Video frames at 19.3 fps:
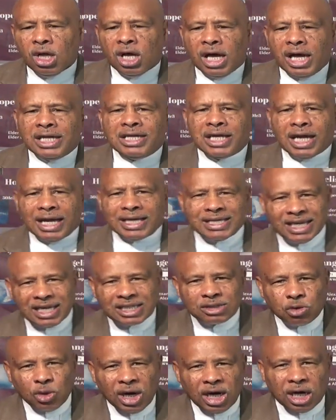And
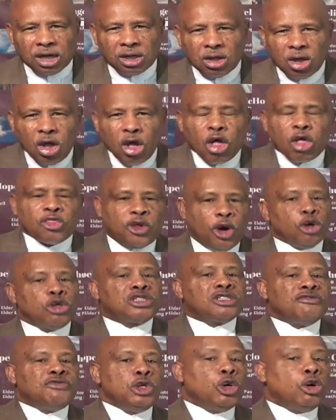guess what? Those
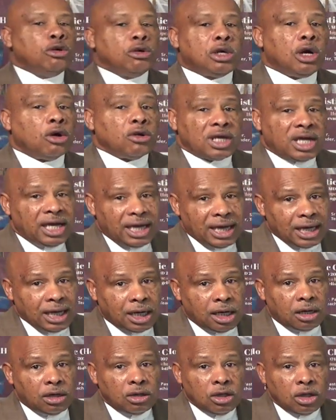of you who go to
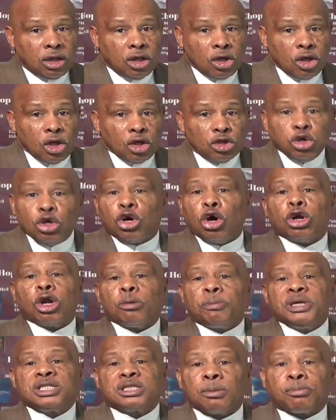hell, you're going to
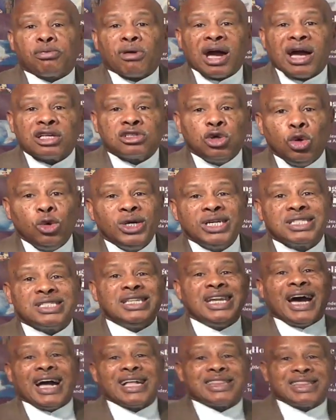be surprised who is
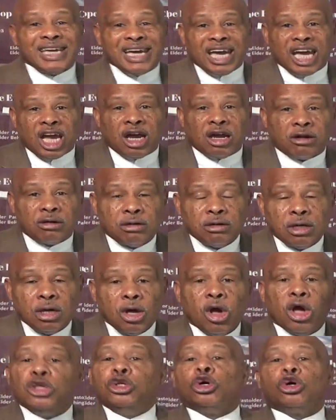not there.
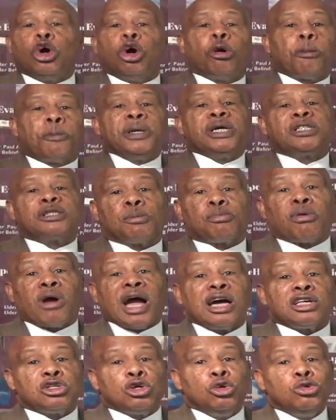And you're going to be
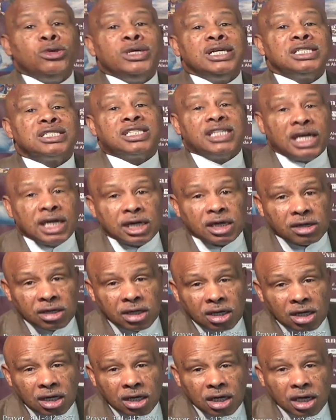surprised who is there.
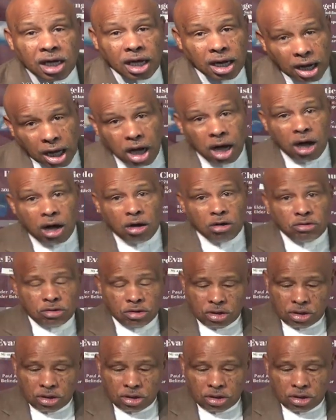Hello?